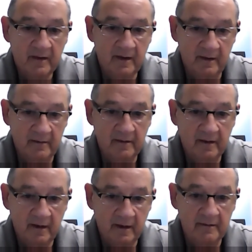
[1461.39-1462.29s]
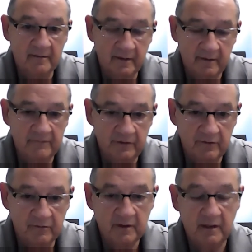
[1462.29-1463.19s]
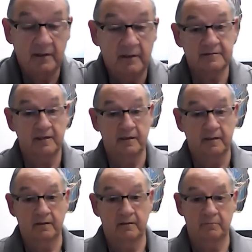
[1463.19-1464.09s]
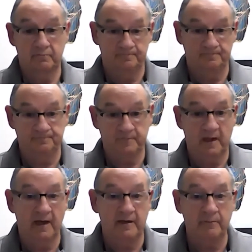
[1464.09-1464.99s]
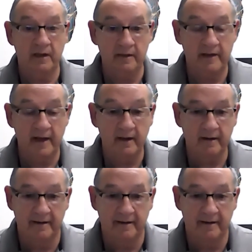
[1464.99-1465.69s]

and I love you. And it's like, how do you plan that?